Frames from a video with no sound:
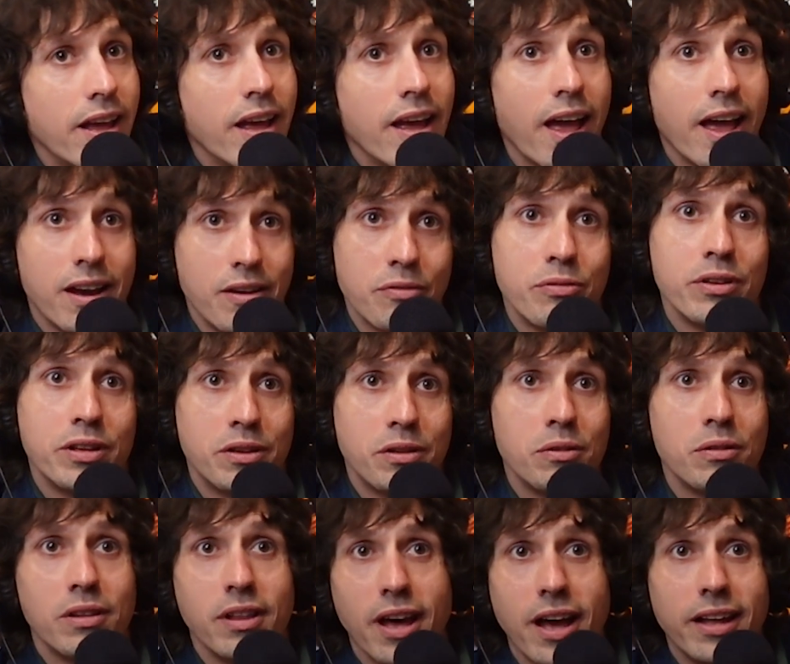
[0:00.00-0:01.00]
And if we
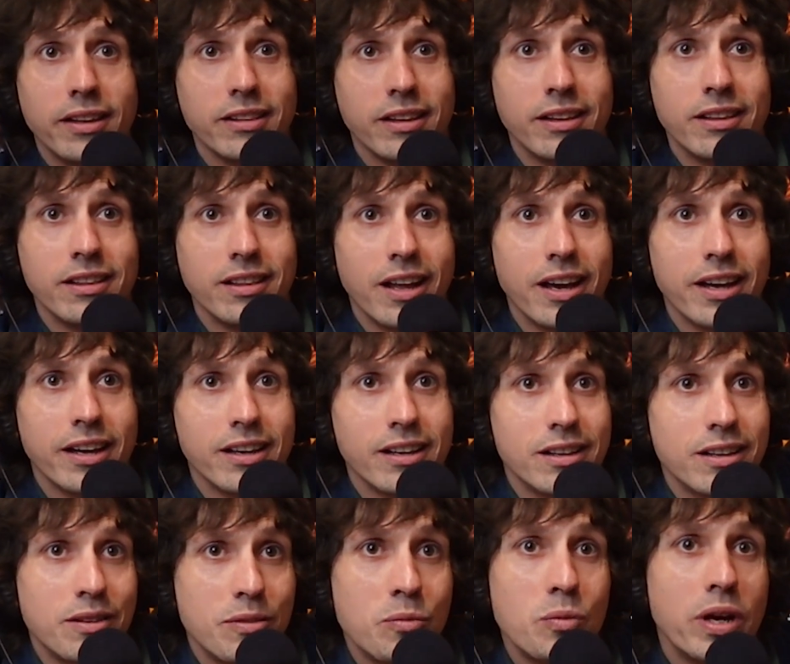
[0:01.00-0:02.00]
do that, then like
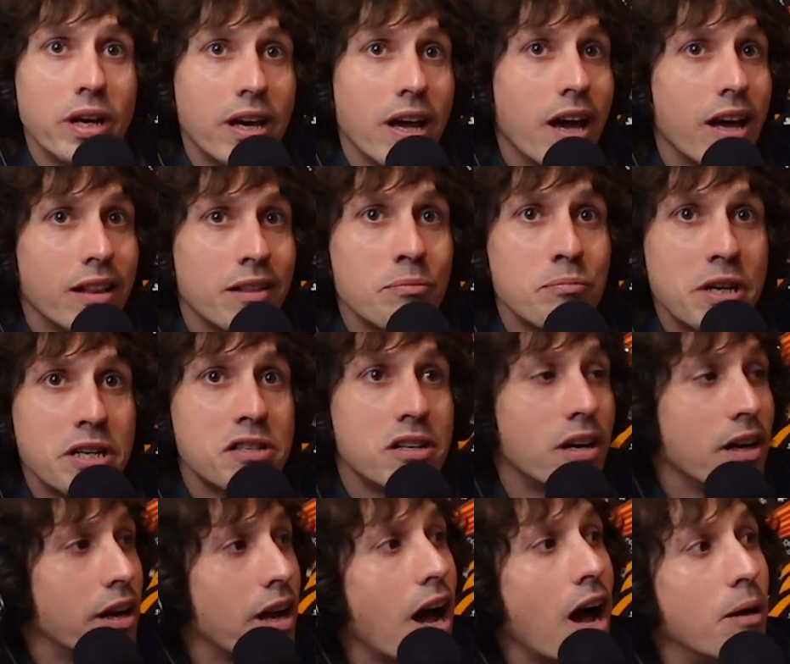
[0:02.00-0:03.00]
we got mission
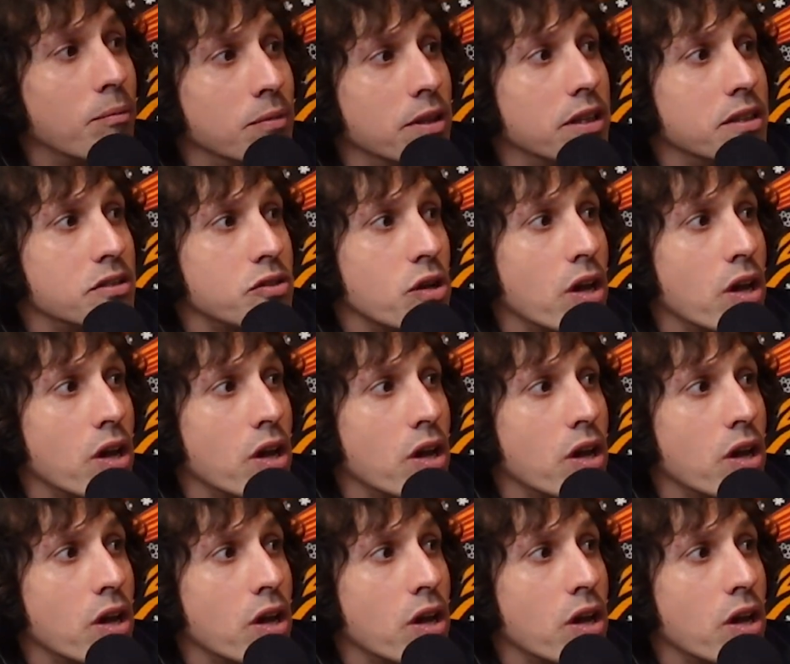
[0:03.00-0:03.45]
accomplished.